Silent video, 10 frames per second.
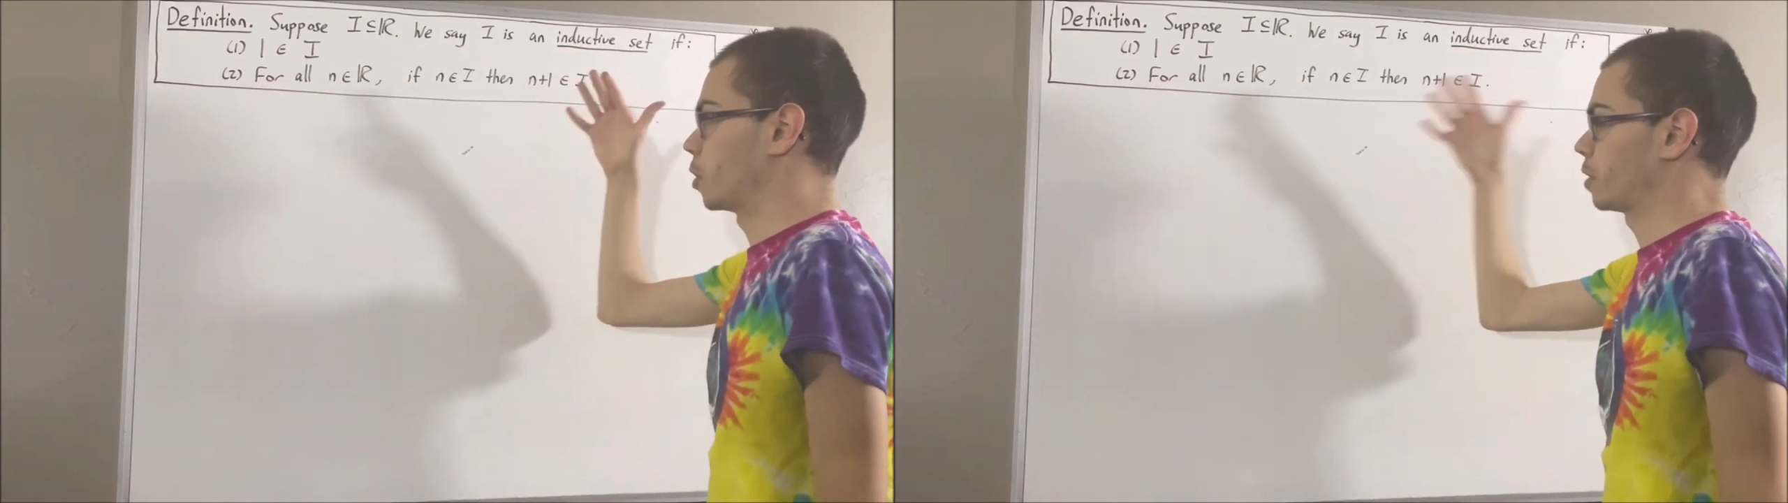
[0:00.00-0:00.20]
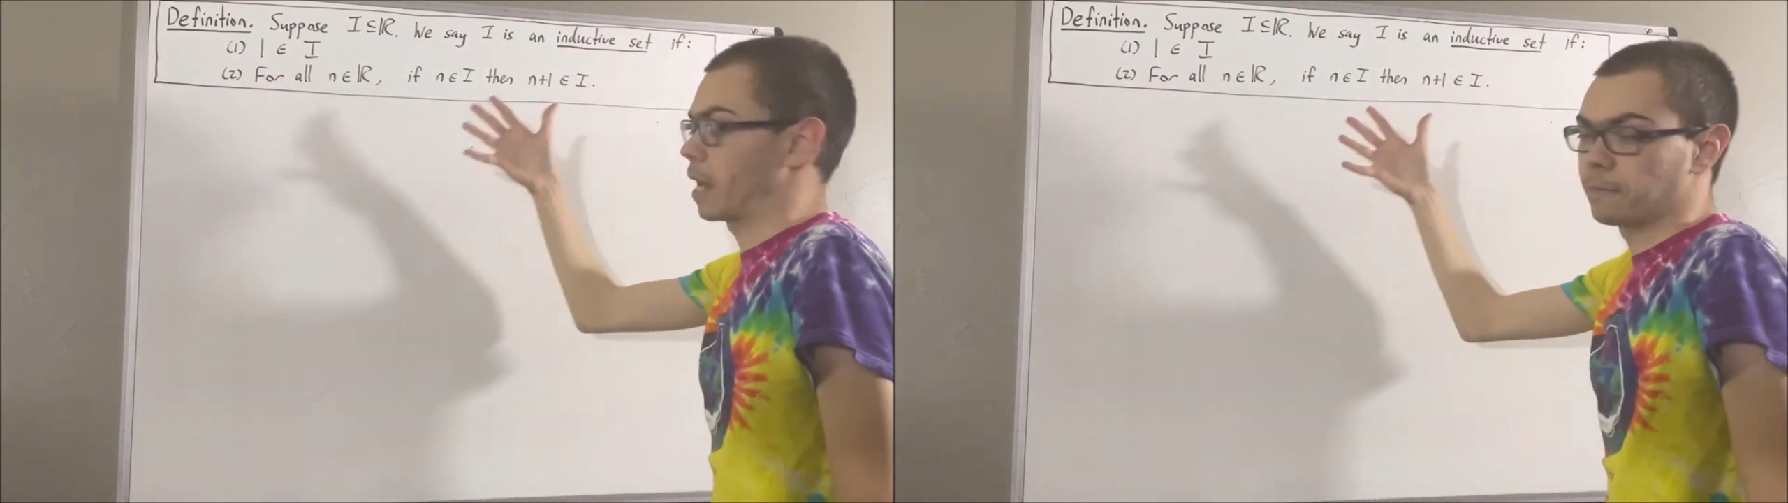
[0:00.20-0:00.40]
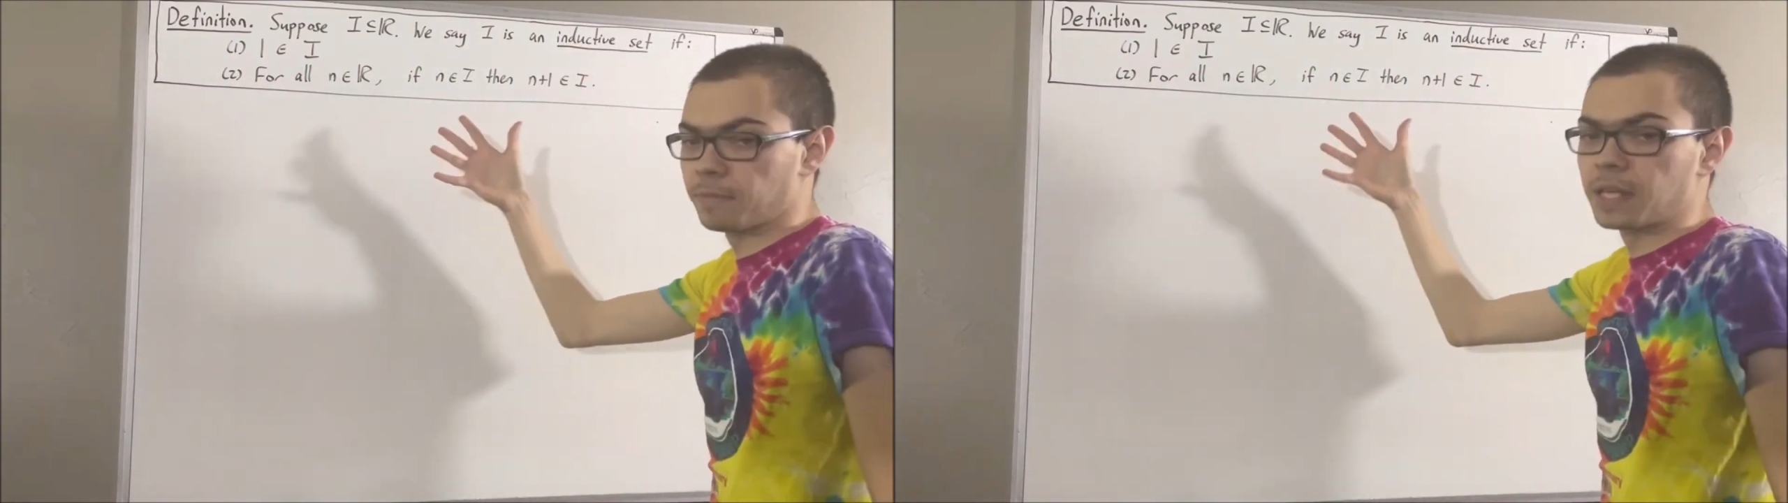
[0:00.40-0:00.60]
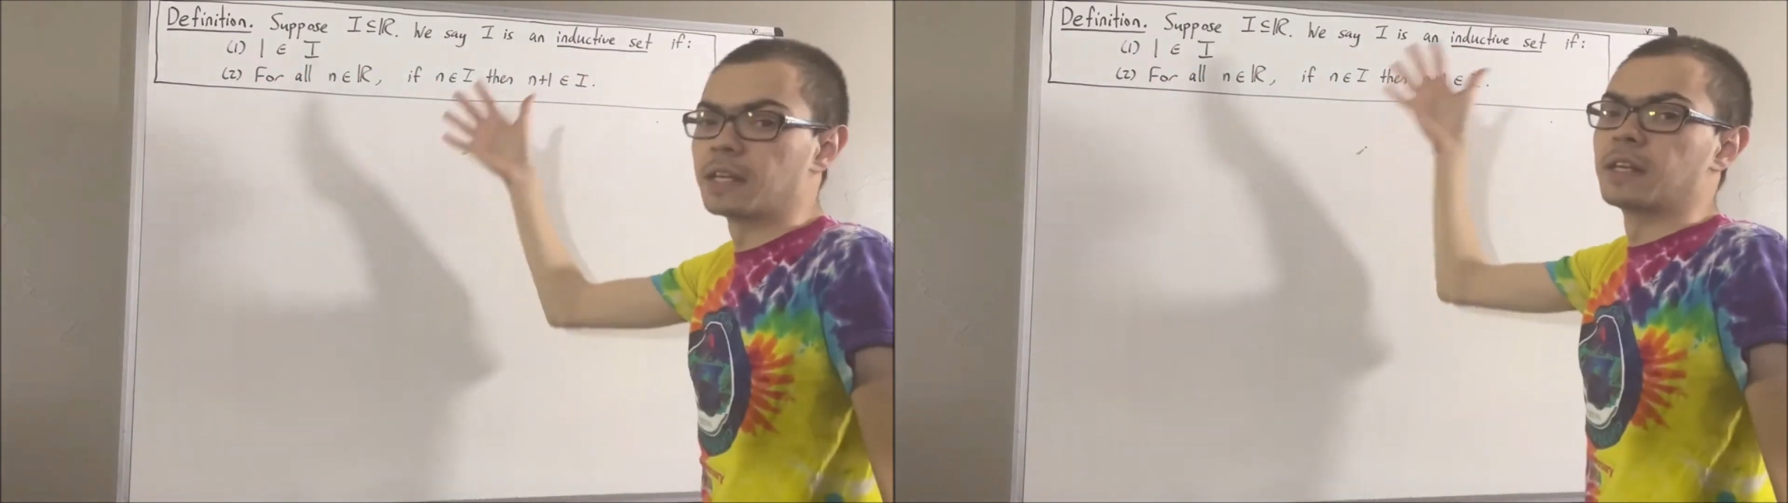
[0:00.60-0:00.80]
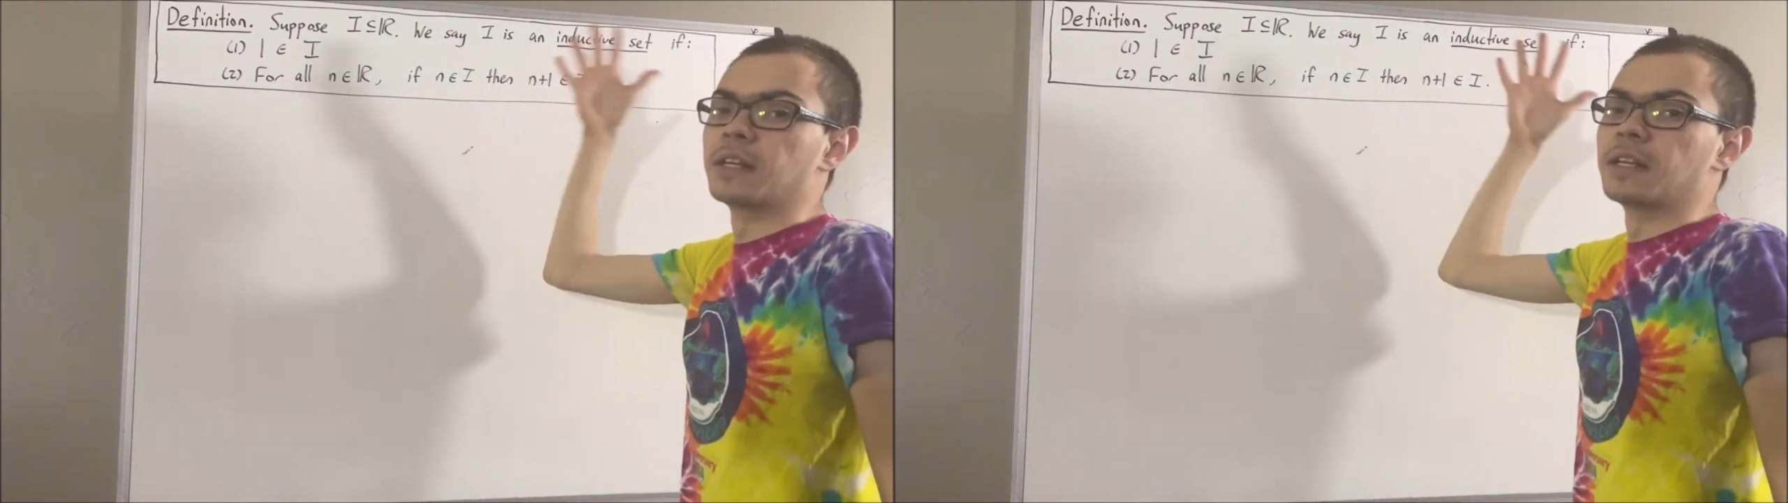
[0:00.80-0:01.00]
yeah,
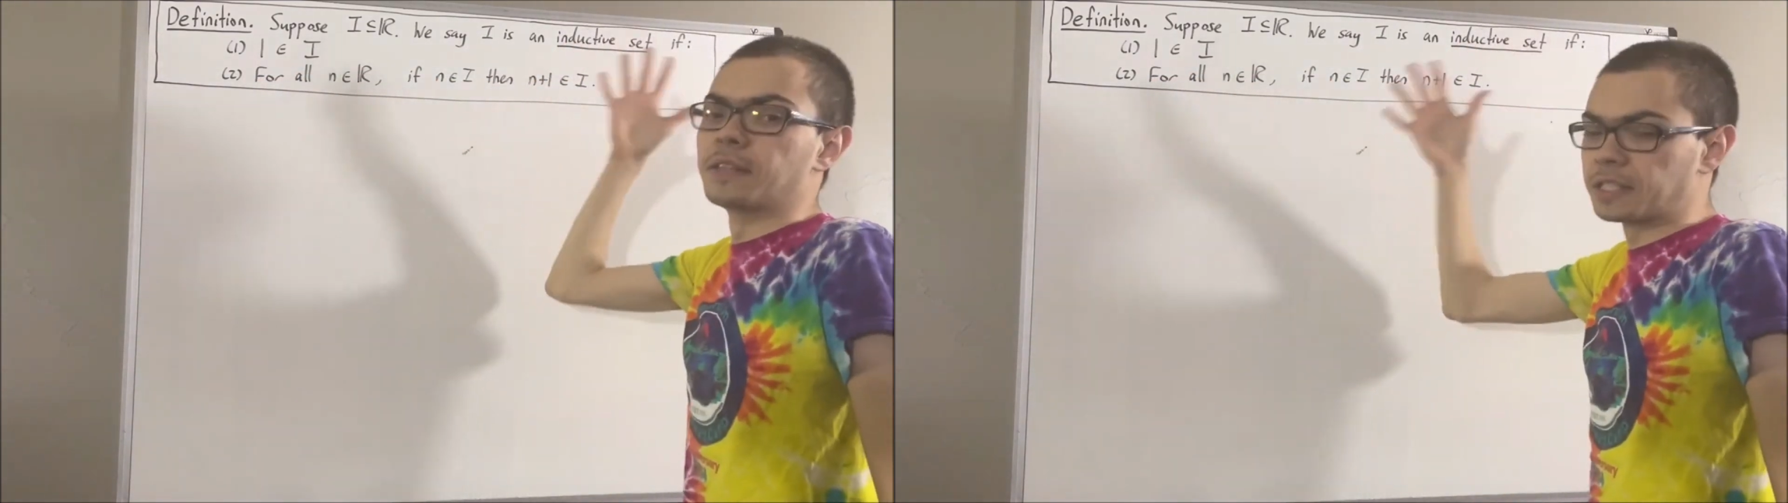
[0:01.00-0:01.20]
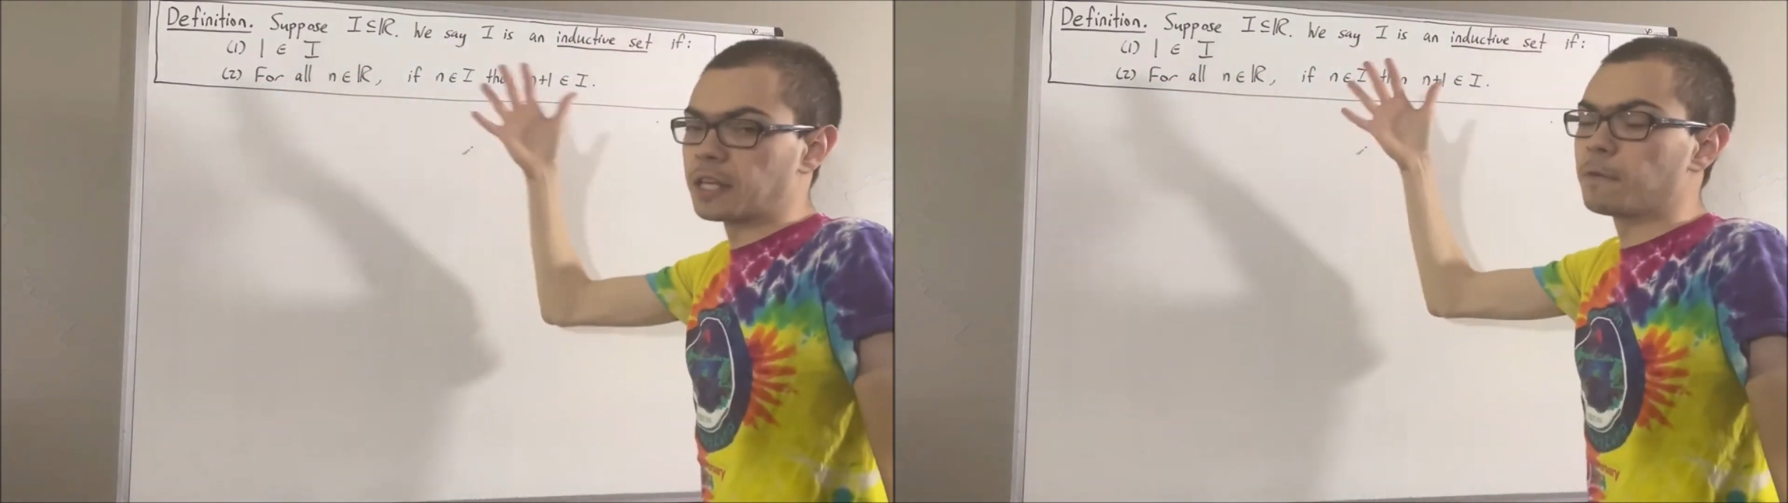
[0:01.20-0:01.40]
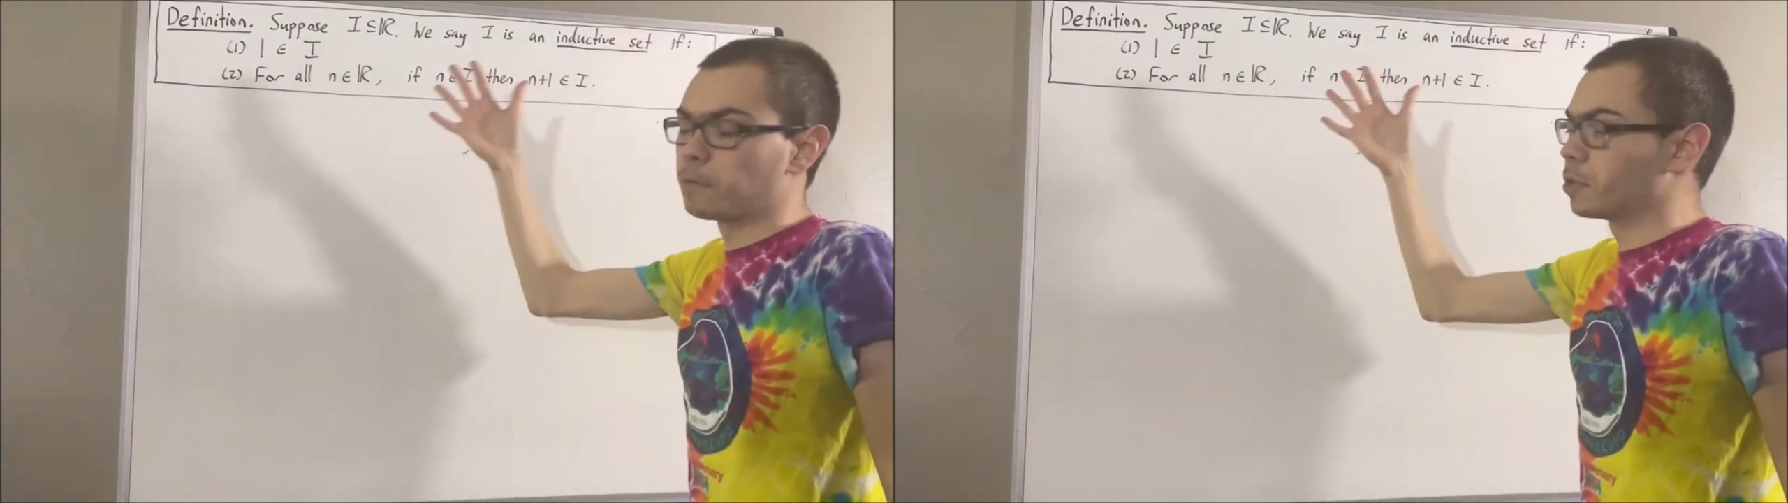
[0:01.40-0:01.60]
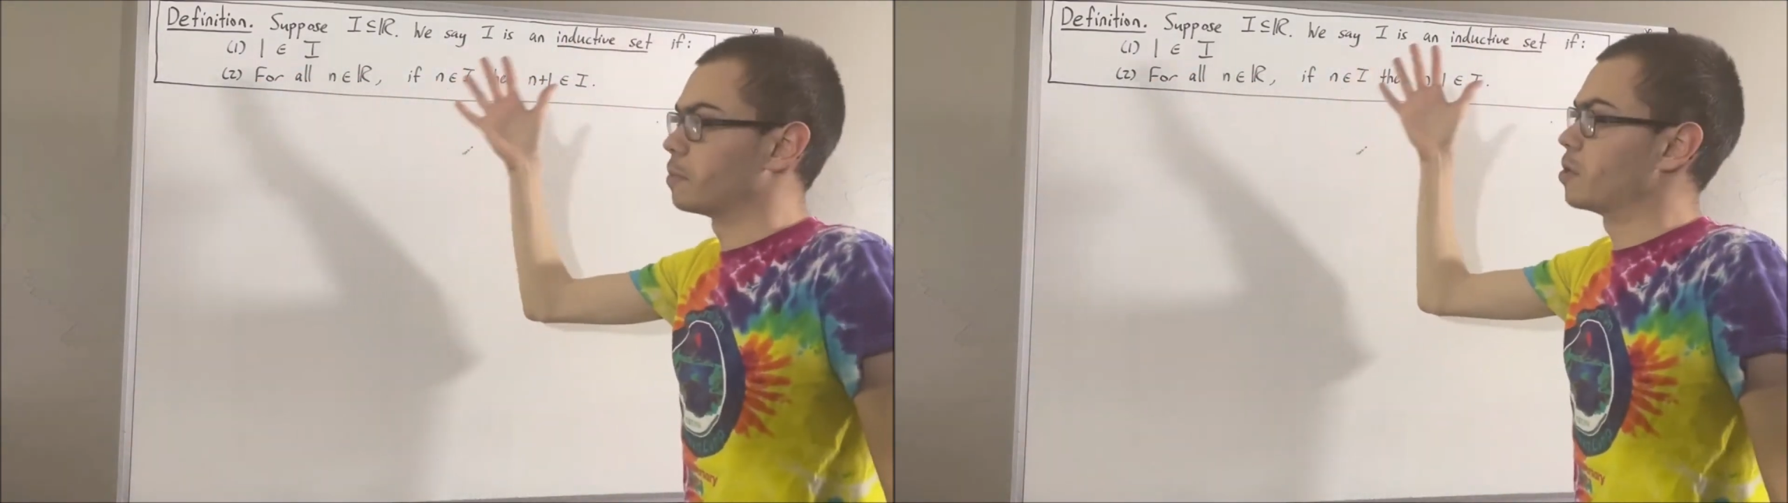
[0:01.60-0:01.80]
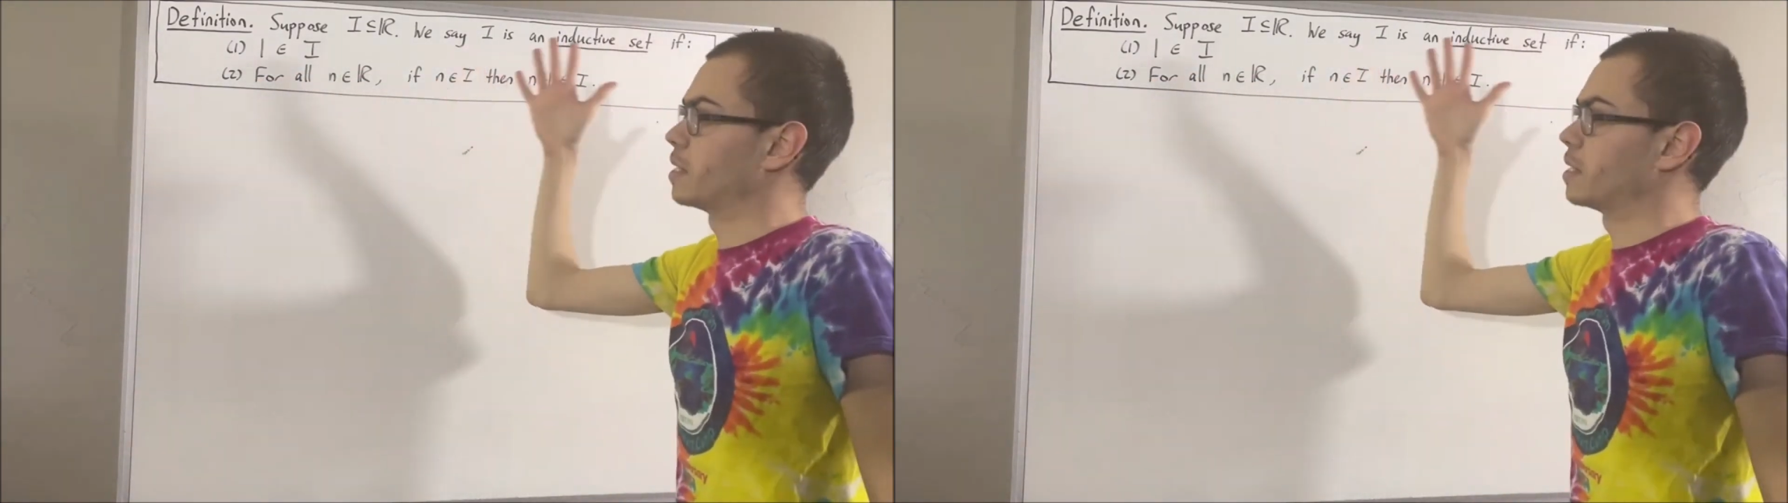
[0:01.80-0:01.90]
the set of real numbers